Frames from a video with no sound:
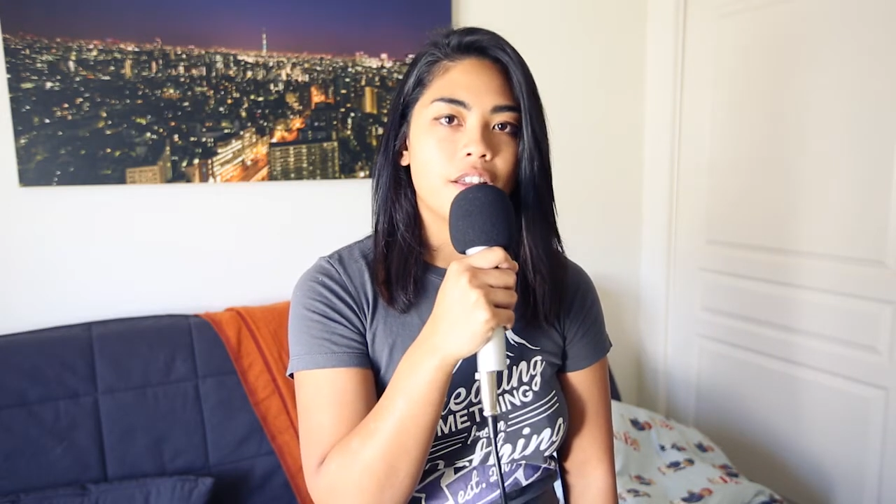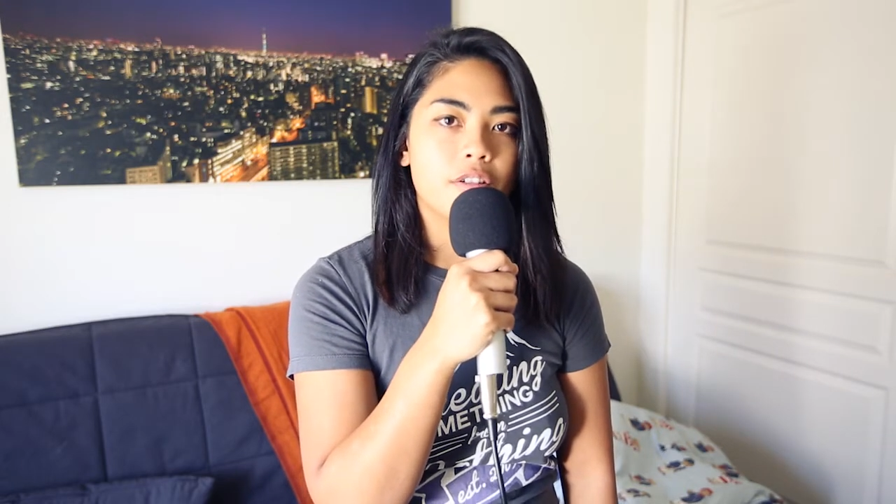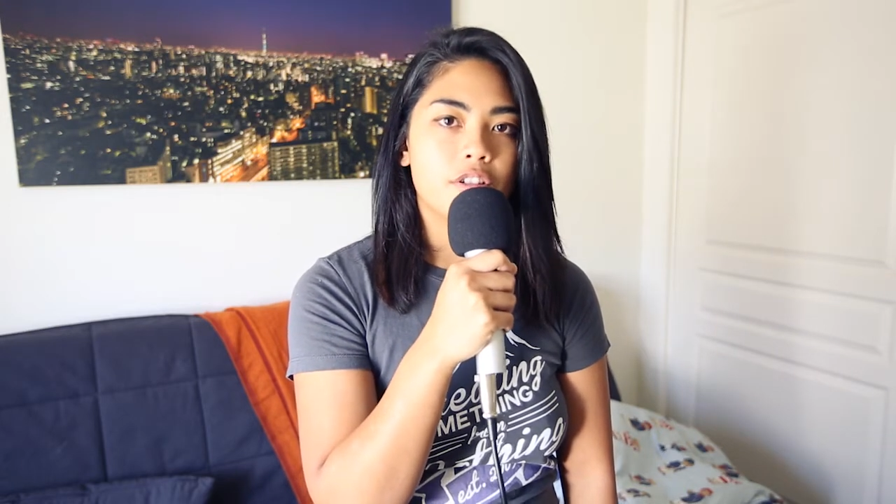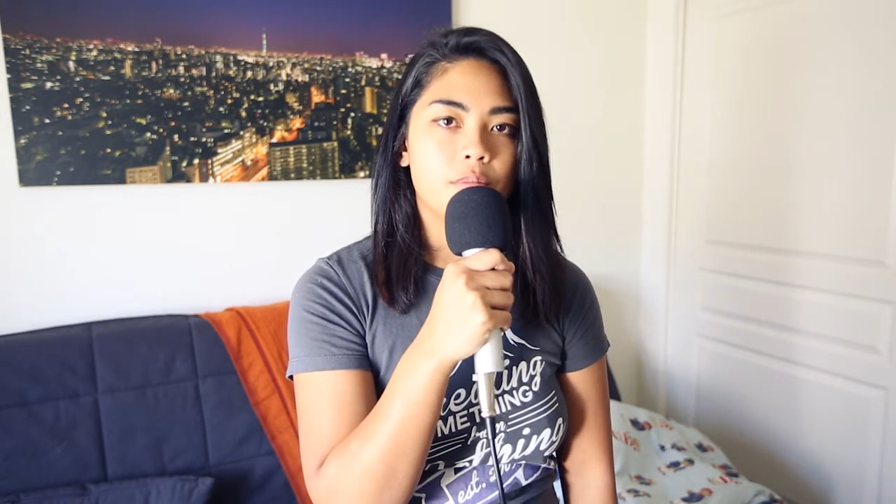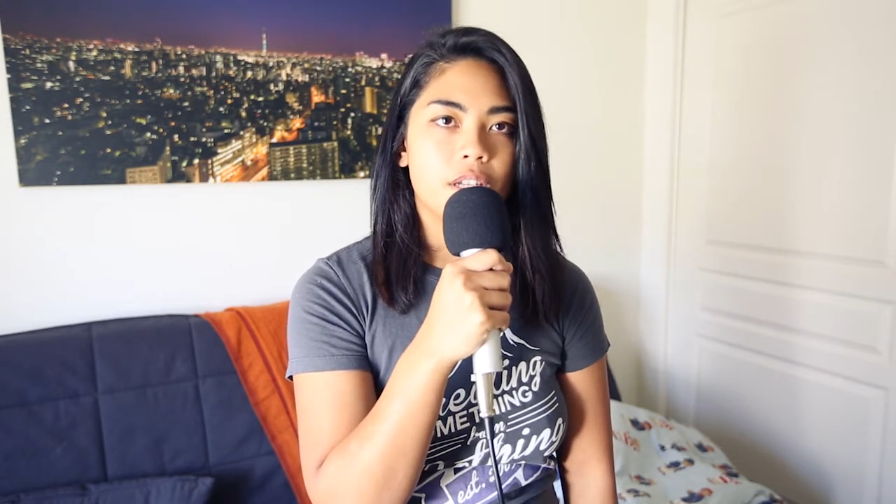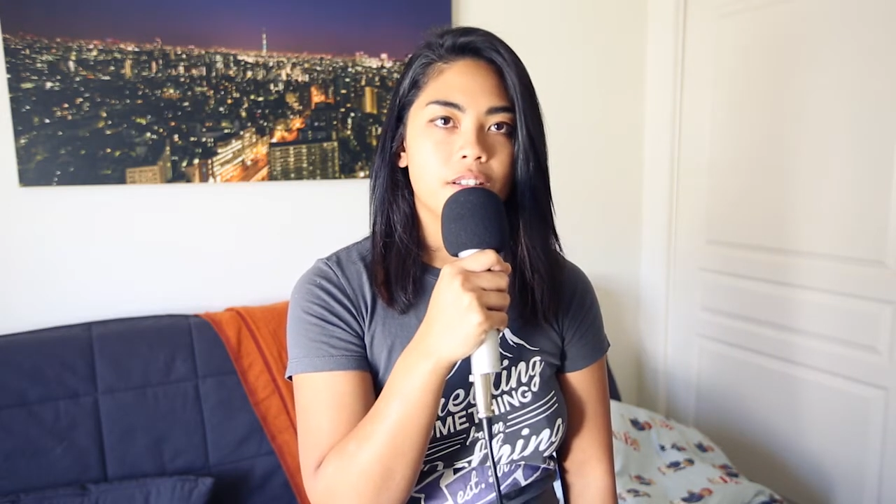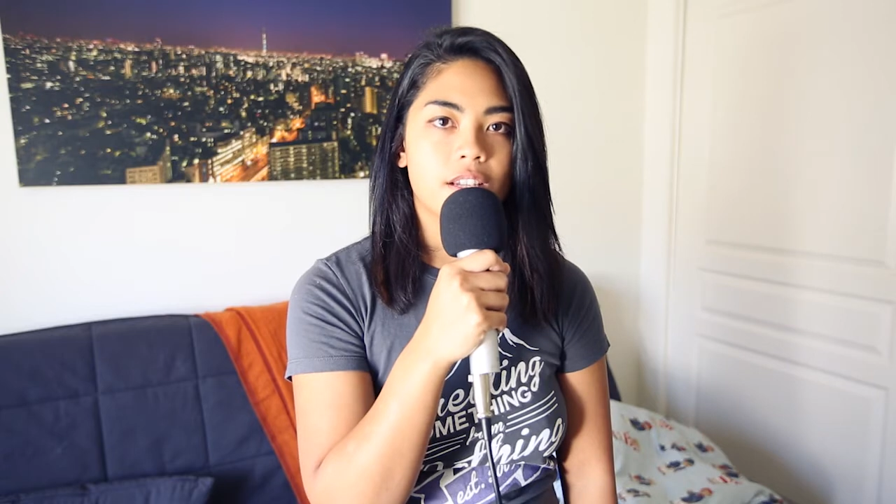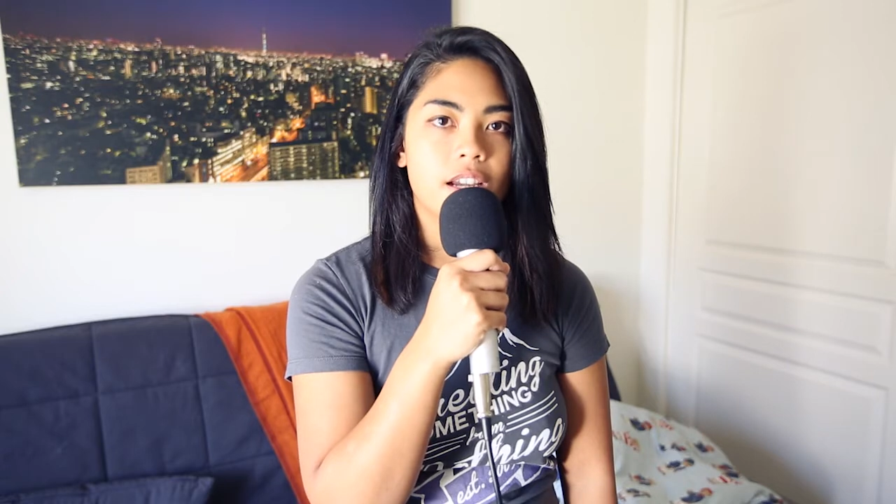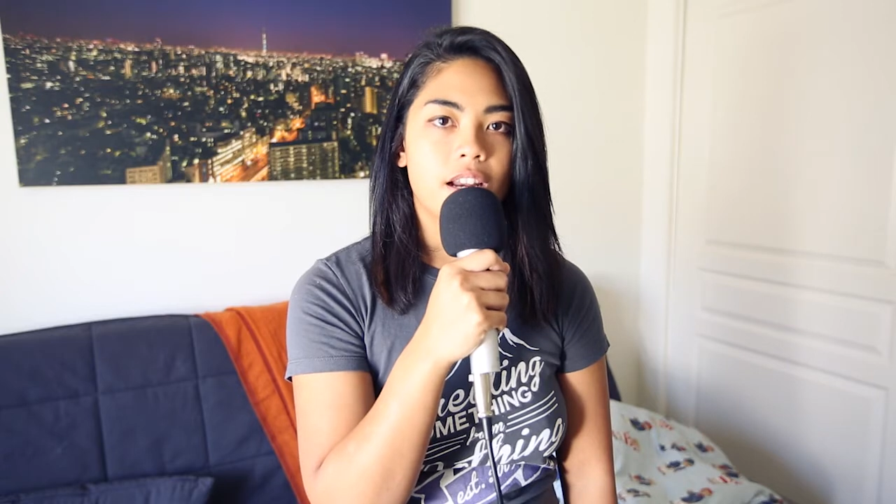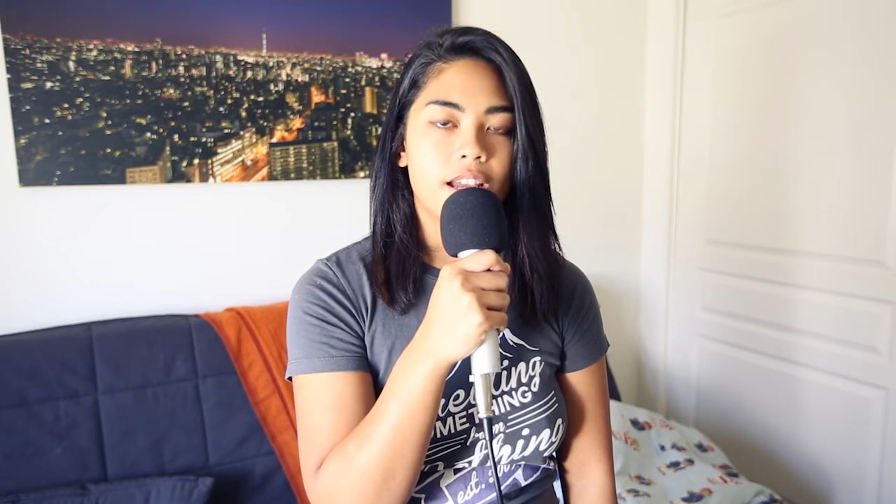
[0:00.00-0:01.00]
others
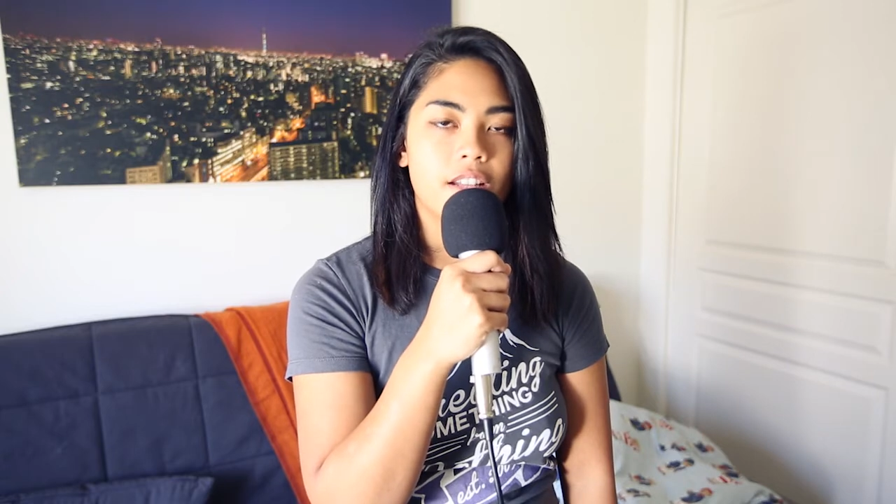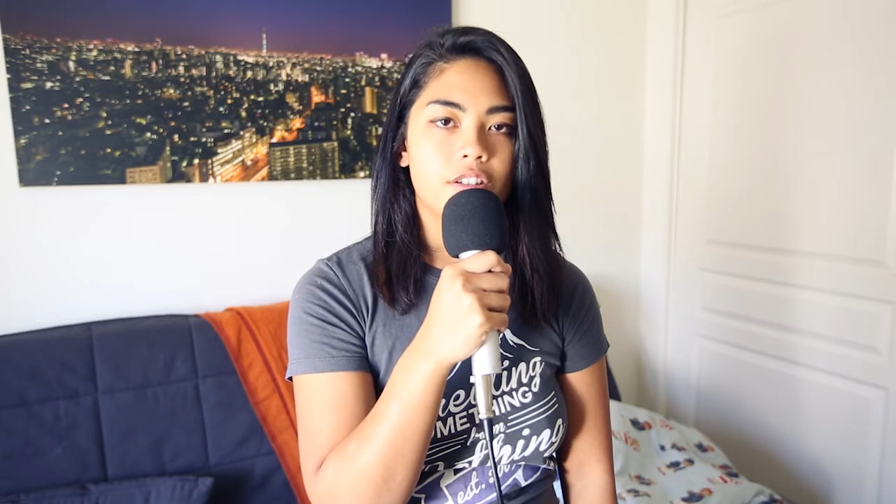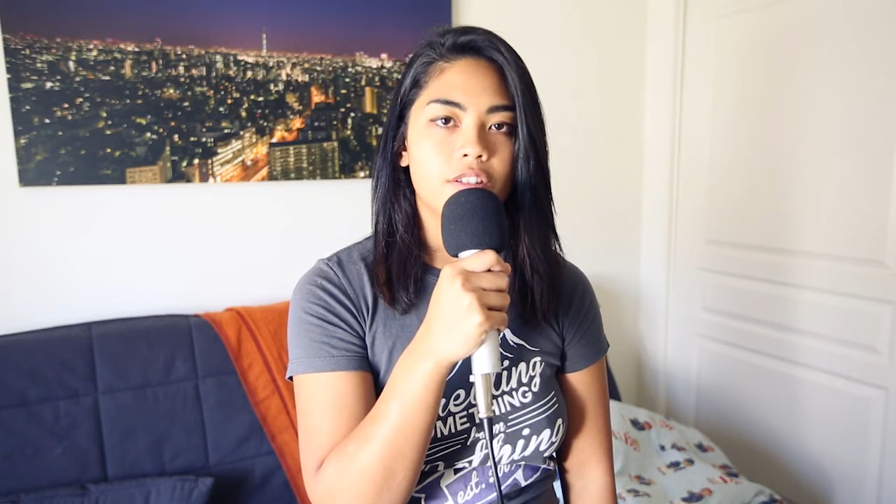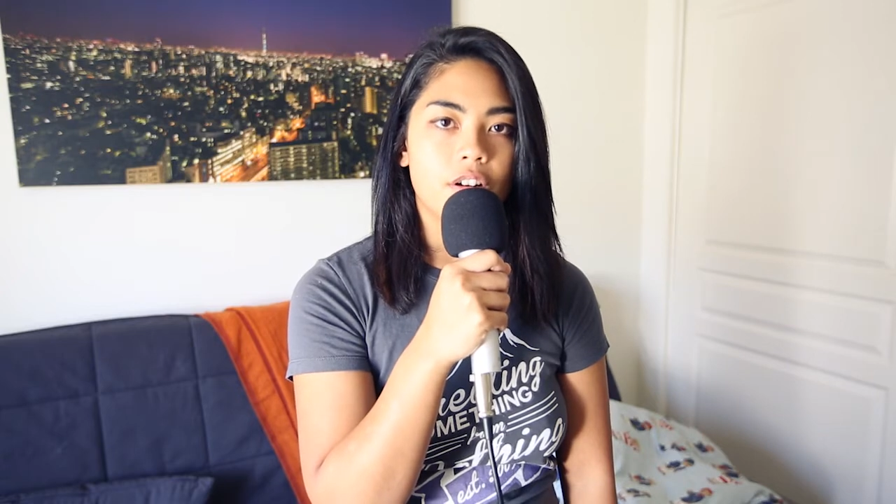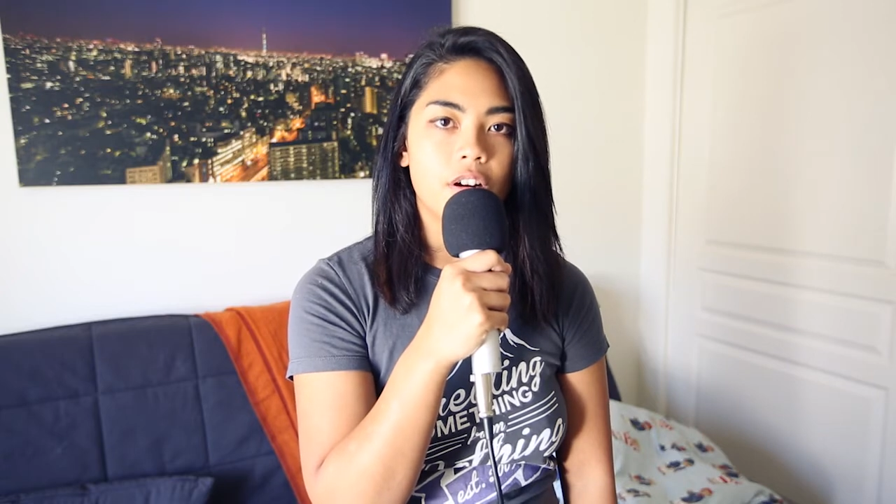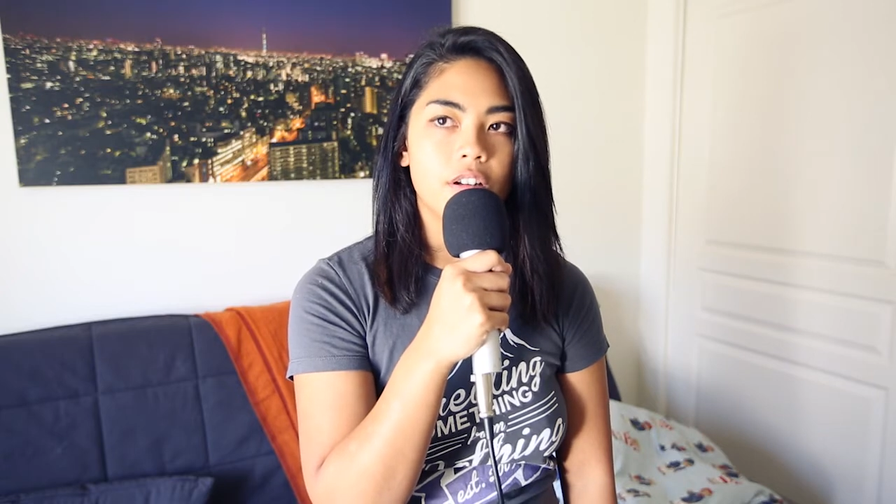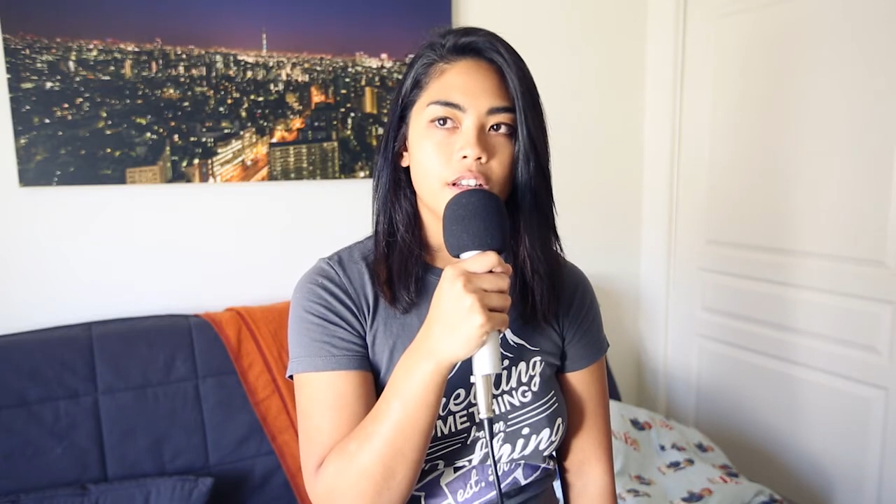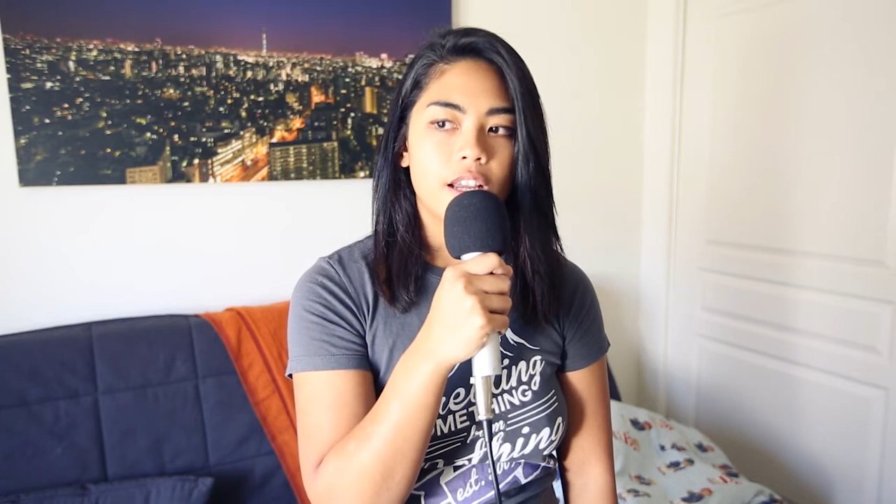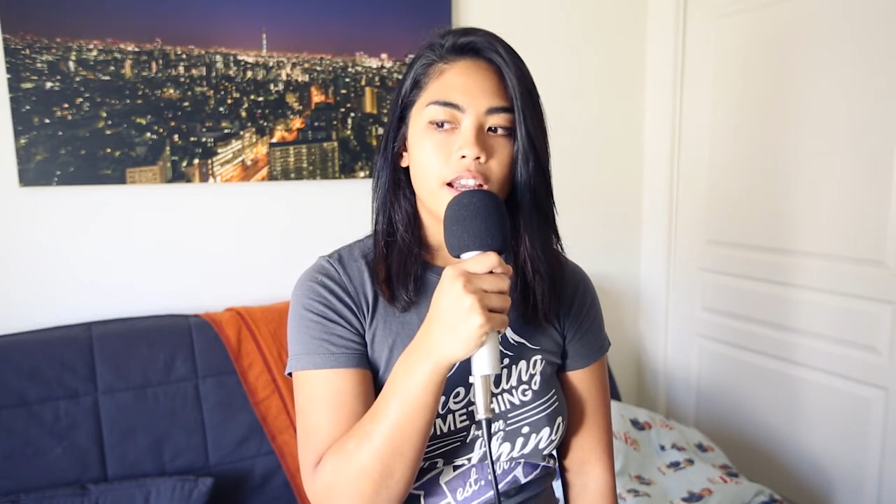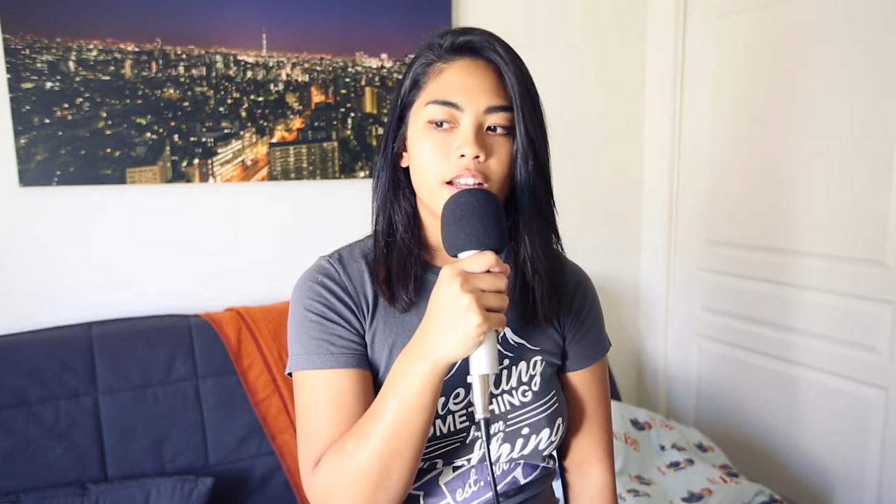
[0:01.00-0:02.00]
because I got a head start.